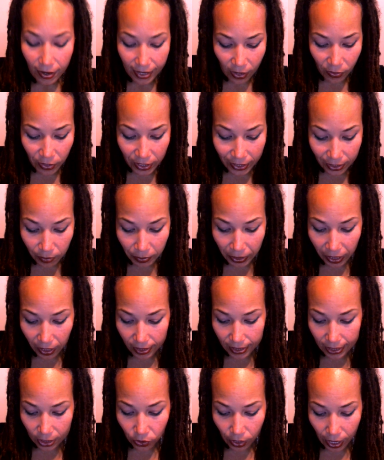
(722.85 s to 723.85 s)
Now this is
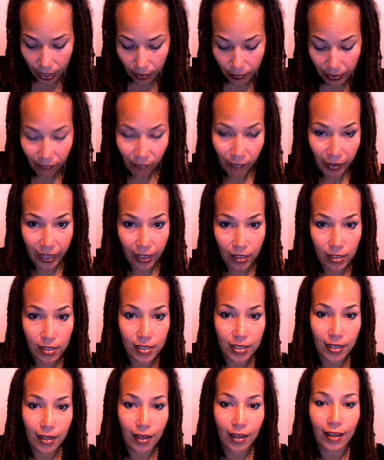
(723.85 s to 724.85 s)
because I try to be
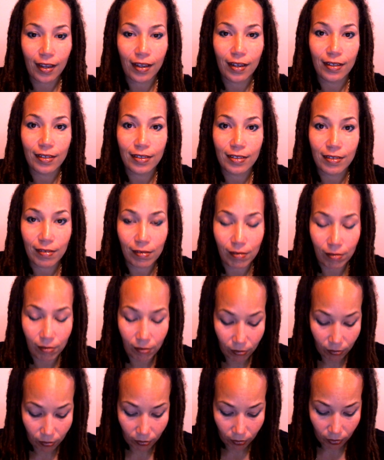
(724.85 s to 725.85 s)
fancy.
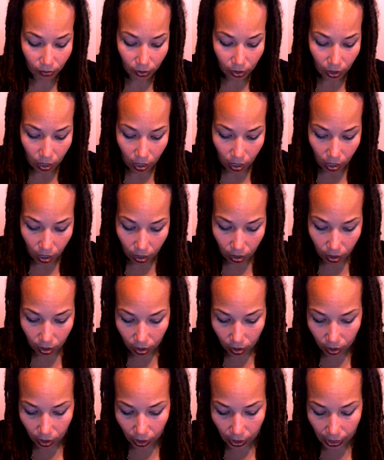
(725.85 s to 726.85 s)

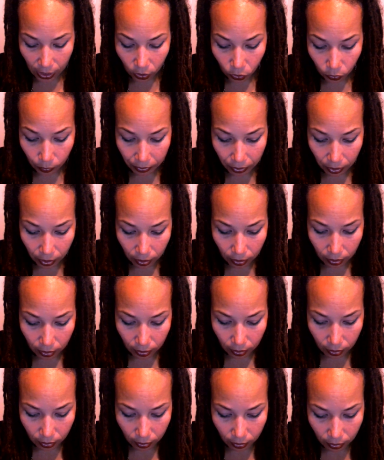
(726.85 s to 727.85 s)
Can't open it.
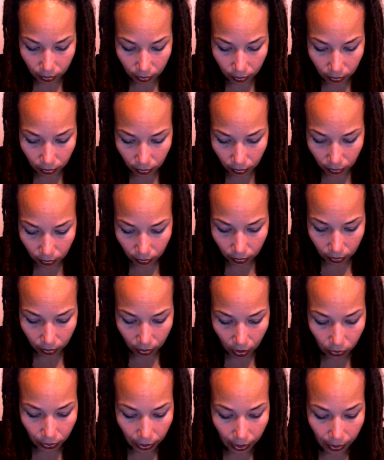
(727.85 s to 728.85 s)

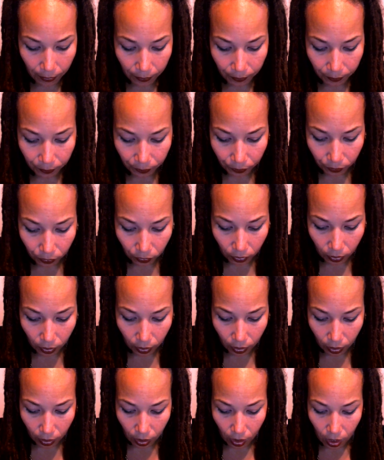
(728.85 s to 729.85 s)
Okay.
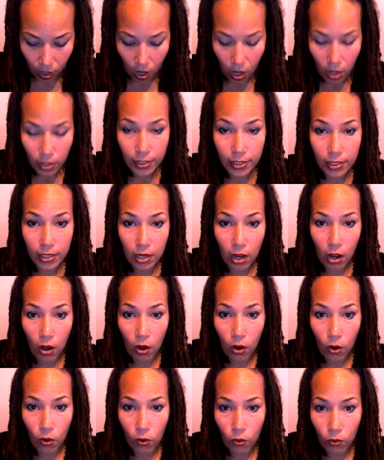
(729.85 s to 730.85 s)

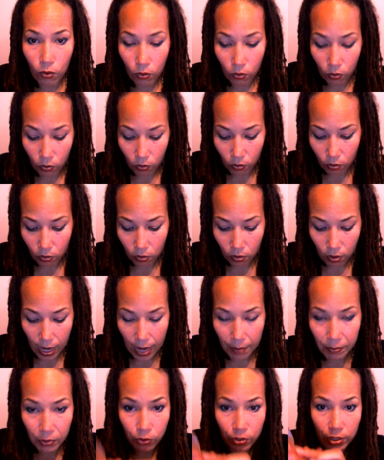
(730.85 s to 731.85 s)
So
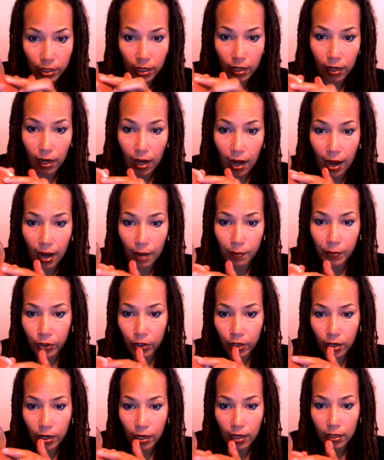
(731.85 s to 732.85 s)
I'm using a copper
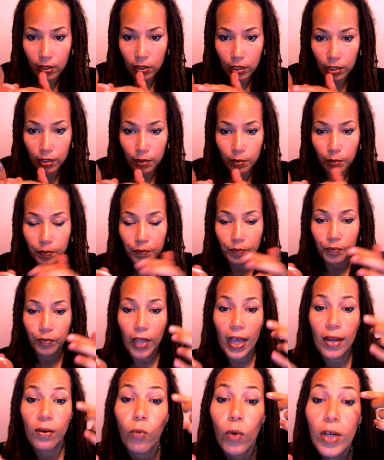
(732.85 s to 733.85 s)
color.
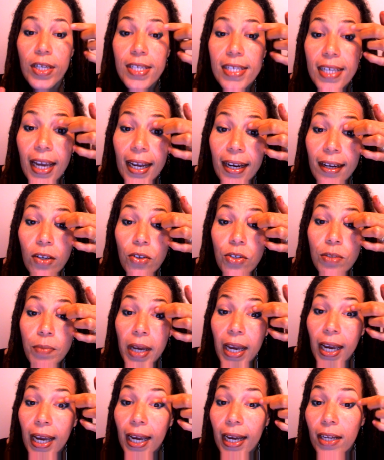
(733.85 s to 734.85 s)
And once again, I use my
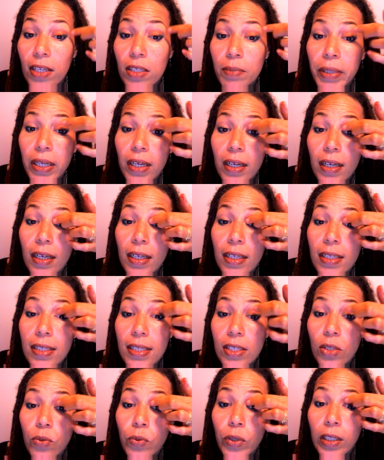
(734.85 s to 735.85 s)
hands because
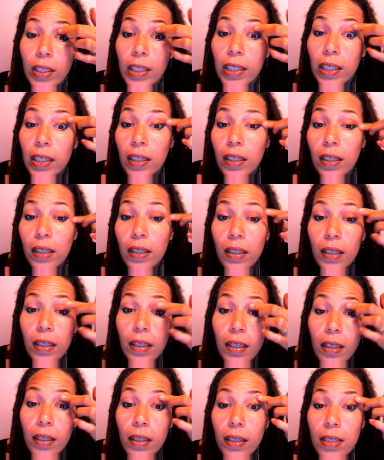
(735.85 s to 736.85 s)
it's
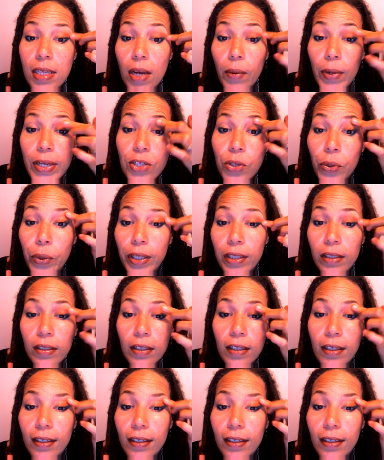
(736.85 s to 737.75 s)
how I do it.